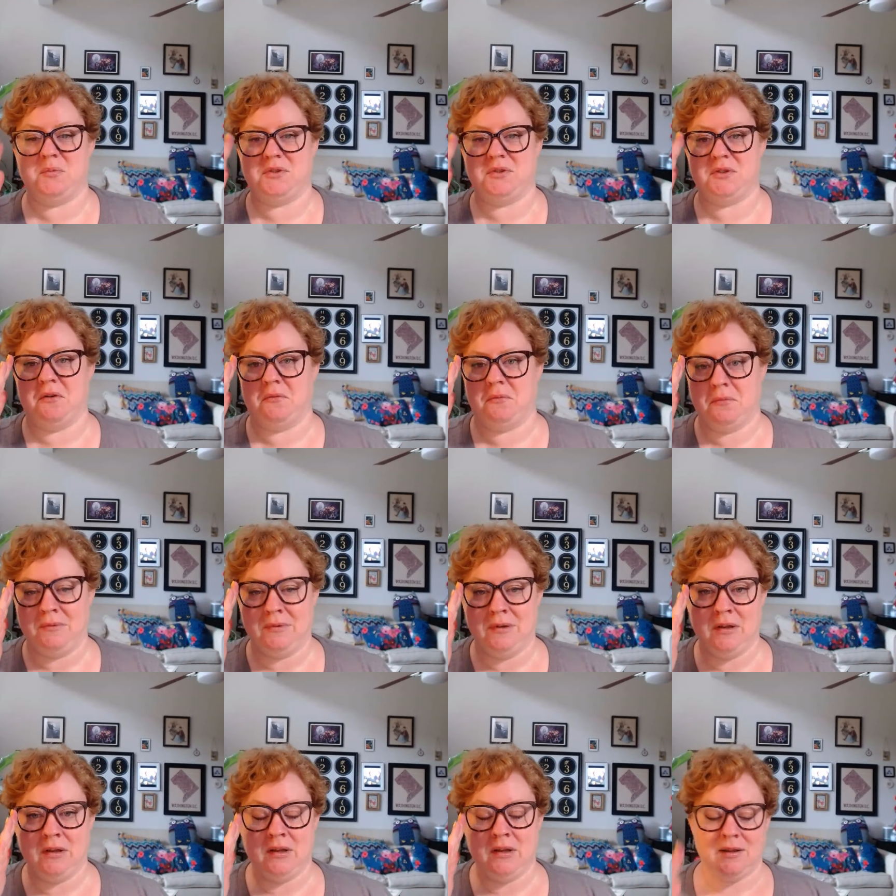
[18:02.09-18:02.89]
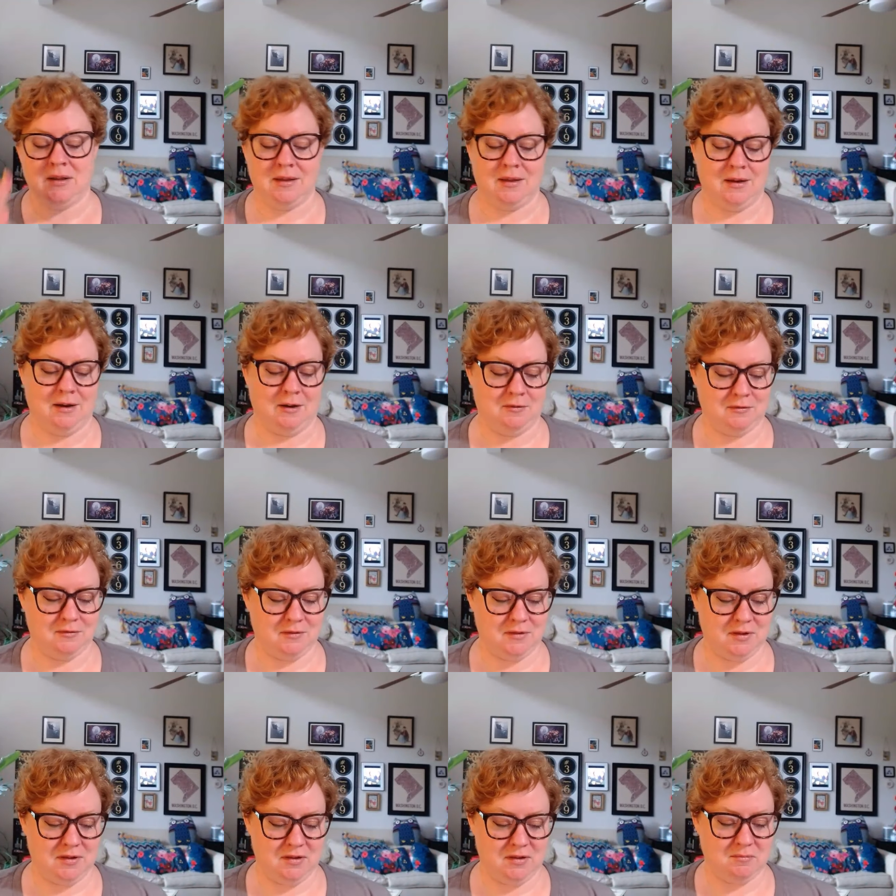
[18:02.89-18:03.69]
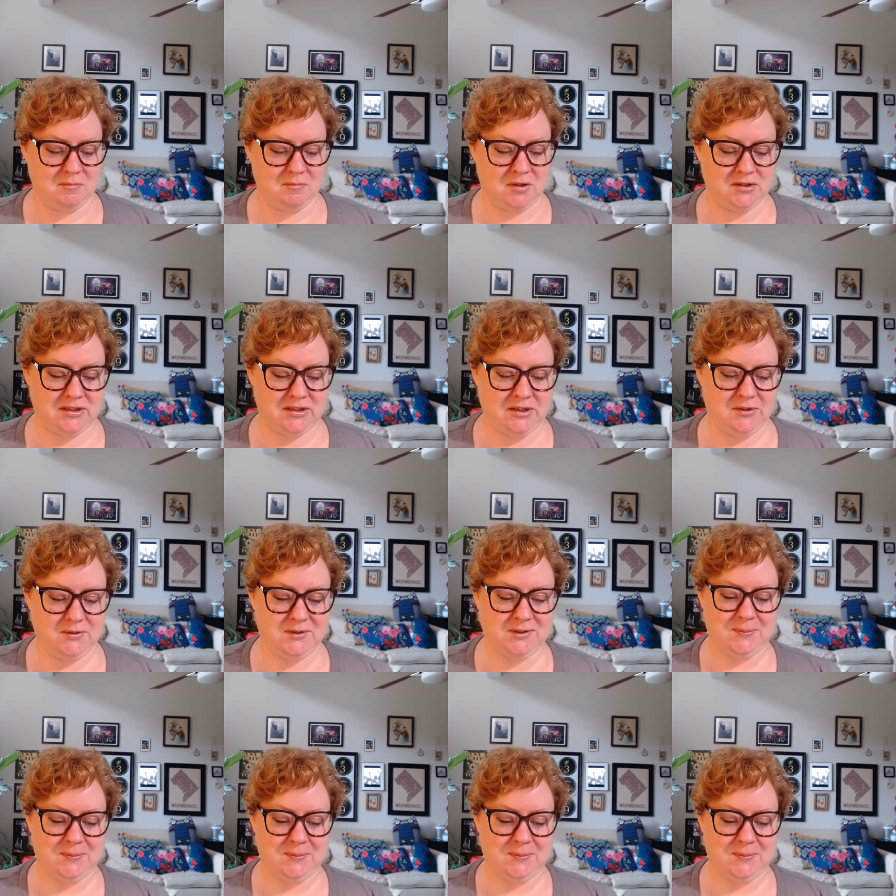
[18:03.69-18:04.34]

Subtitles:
so, multi-use